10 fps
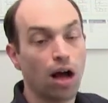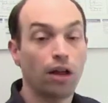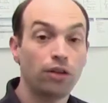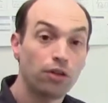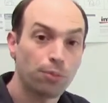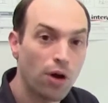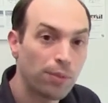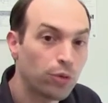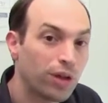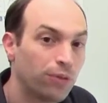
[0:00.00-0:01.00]
Another
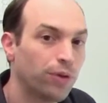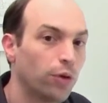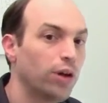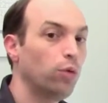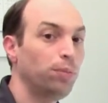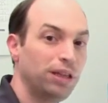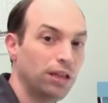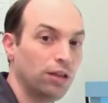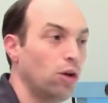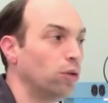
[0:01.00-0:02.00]
parameter we can vary would be the
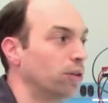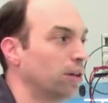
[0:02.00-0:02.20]
load.